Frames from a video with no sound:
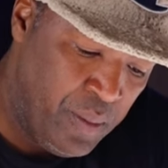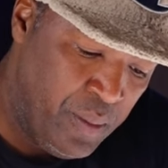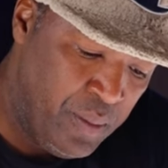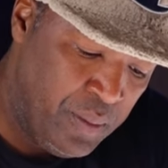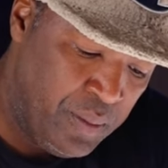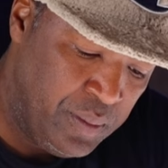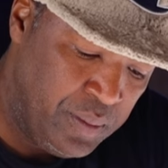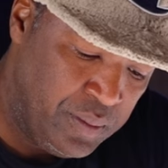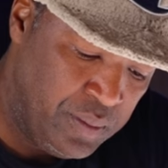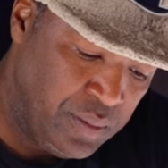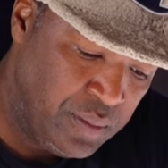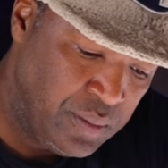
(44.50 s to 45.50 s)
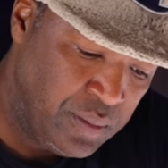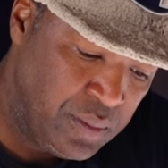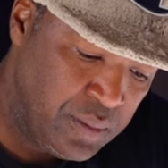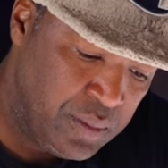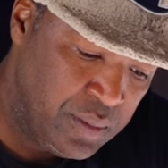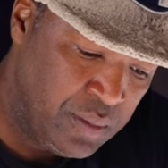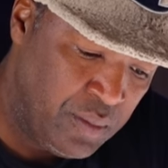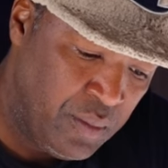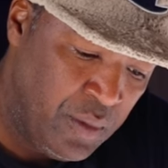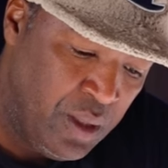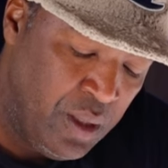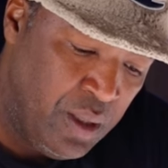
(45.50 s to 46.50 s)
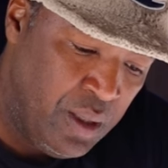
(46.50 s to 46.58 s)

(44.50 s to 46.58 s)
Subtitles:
Nothing is said.